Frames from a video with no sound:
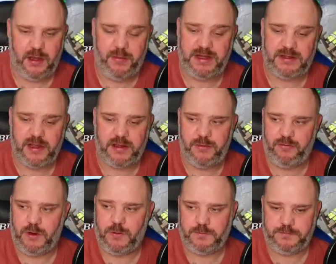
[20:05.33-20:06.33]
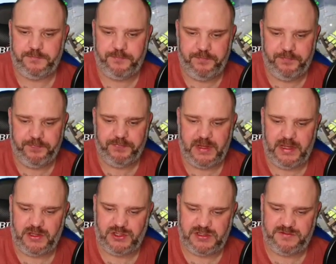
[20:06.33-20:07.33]
I mean, don't get me wrong,
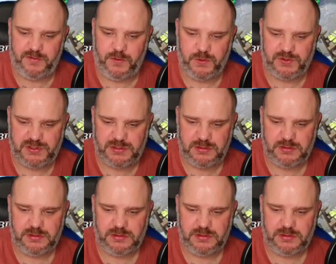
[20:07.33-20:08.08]
She's Force,